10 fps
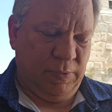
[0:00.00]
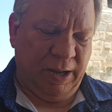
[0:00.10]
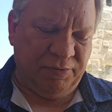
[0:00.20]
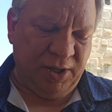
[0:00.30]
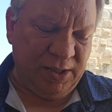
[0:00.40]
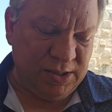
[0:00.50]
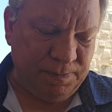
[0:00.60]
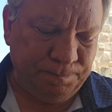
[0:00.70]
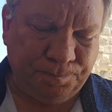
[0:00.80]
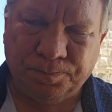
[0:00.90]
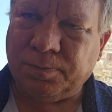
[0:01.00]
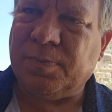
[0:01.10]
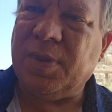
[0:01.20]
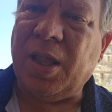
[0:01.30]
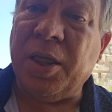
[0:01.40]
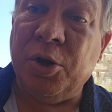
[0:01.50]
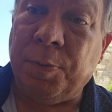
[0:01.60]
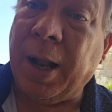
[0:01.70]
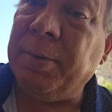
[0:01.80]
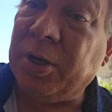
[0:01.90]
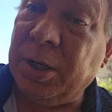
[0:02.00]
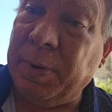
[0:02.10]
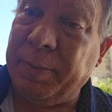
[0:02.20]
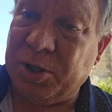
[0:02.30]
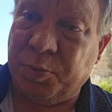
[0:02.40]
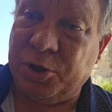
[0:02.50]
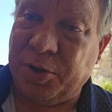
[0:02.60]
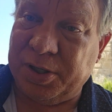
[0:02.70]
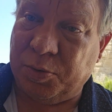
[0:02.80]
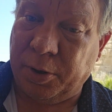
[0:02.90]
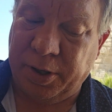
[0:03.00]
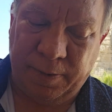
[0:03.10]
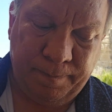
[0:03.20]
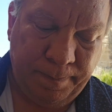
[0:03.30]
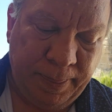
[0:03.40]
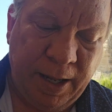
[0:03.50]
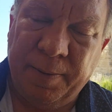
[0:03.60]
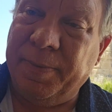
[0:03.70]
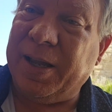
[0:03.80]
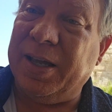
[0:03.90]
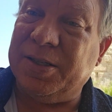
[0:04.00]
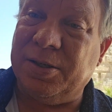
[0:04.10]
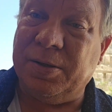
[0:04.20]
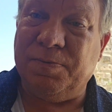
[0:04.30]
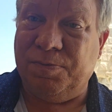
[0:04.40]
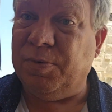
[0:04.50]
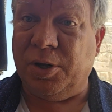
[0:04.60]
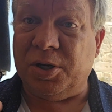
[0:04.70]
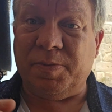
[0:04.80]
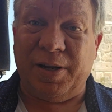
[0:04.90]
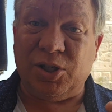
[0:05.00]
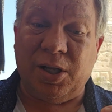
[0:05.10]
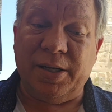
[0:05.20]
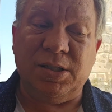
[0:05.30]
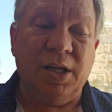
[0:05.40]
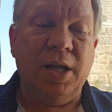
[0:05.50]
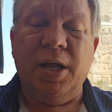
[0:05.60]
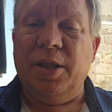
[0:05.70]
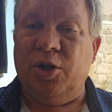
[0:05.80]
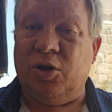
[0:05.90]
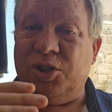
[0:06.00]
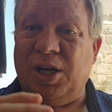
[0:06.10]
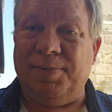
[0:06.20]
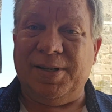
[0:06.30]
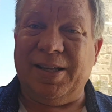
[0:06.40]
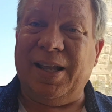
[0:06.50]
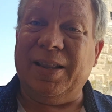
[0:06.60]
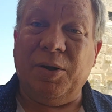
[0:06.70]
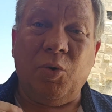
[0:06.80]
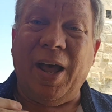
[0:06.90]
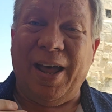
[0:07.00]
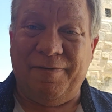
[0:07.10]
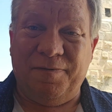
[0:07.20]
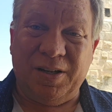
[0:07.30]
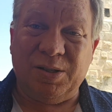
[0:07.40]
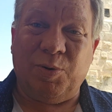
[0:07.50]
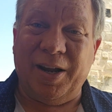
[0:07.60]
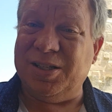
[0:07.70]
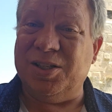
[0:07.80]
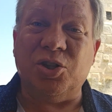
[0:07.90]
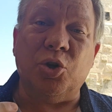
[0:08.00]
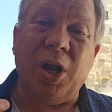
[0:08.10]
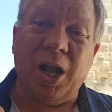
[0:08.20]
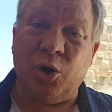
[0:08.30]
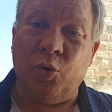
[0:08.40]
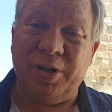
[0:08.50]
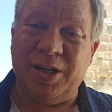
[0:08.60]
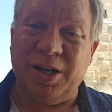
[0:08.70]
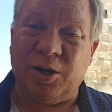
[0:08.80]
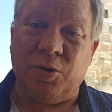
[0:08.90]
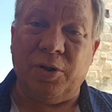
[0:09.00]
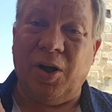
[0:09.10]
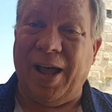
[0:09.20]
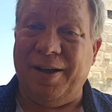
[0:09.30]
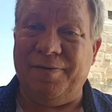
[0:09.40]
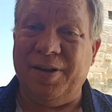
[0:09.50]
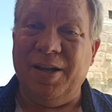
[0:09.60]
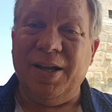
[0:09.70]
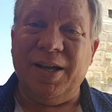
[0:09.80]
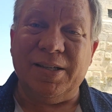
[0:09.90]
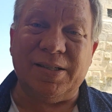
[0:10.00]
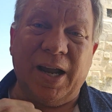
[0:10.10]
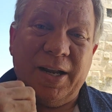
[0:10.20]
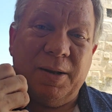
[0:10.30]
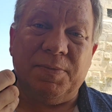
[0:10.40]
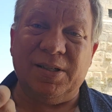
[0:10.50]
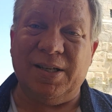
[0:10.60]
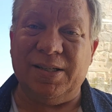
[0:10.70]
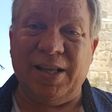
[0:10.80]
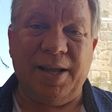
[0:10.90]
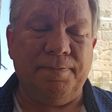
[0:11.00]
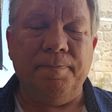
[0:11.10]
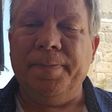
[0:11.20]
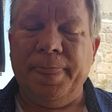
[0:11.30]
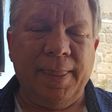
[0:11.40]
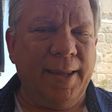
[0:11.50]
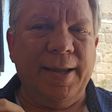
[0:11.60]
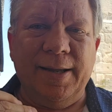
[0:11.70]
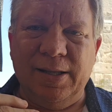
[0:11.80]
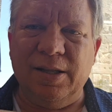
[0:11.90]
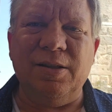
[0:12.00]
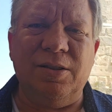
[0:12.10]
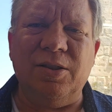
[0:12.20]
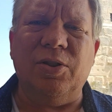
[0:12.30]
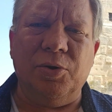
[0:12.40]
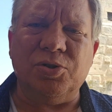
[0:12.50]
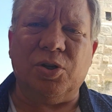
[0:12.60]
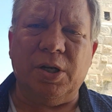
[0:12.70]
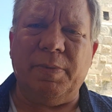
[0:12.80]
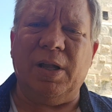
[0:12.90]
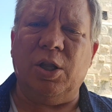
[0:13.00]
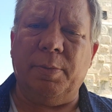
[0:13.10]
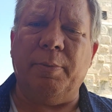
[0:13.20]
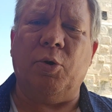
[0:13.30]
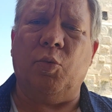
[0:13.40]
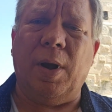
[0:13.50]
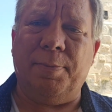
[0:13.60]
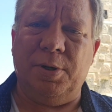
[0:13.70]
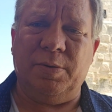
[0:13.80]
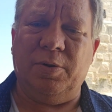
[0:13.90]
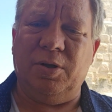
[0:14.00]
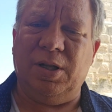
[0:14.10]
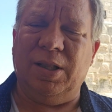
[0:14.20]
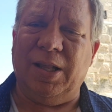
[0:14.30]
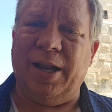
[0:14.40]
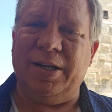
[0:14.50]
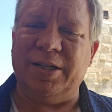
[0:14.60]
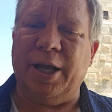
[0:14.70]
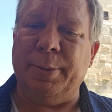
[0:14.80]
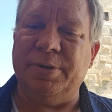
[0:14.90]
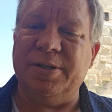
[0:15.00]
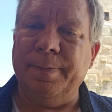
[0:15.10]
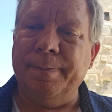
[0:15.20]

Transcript: of things, they're probably going to be much more trustworthy because they're specialized. There are shops like that will have fixed prices. They're not going to dicker. They'll have a sign up that says that. Those are going to be a little bit more reputable a lot of times.